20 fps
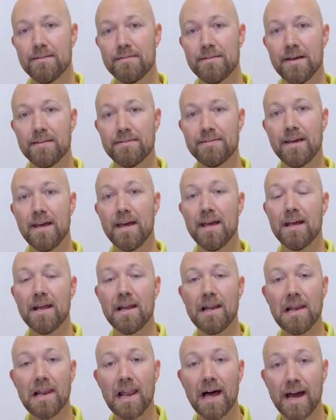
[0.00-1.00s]
that they
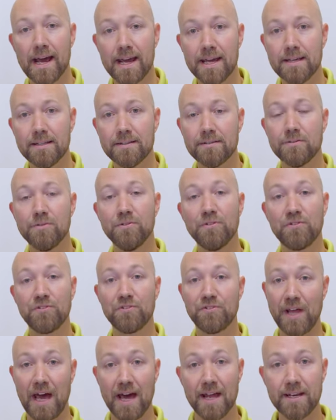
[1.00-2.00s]
like to
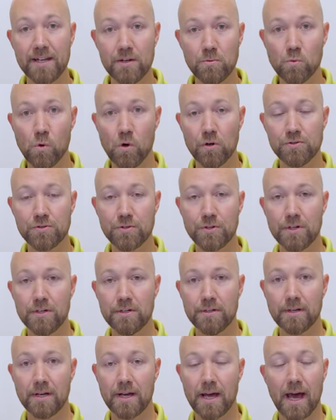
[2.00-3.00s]
stand in
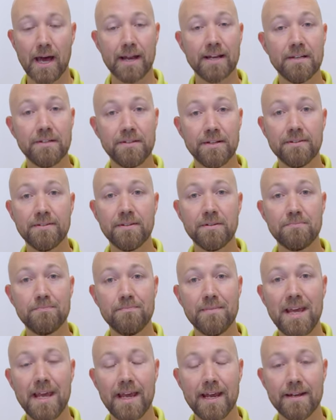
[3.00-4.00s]
water, and it doesn't
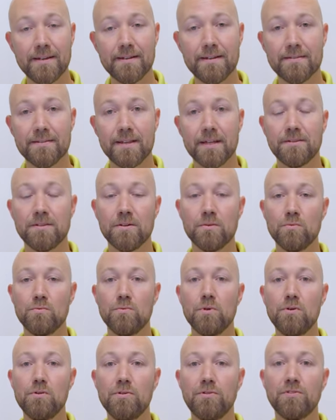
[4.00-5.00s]
mean that the
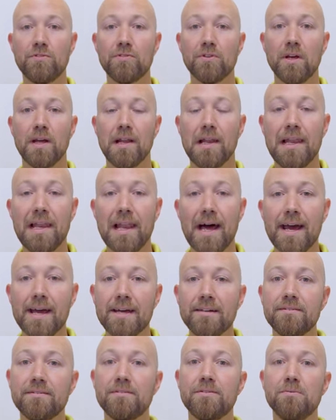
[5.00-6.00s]
roots
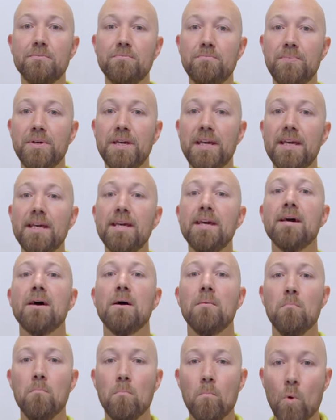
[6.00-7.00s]
likes to be
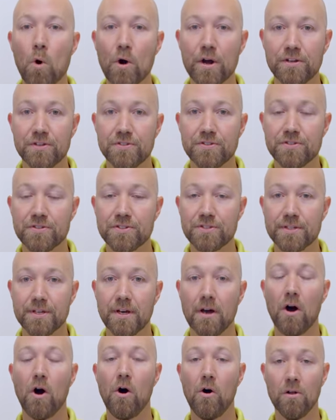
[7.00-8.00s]
moist
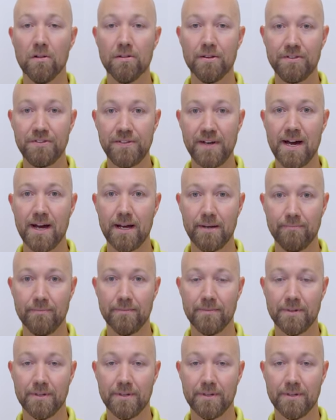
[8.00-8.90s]
all the time.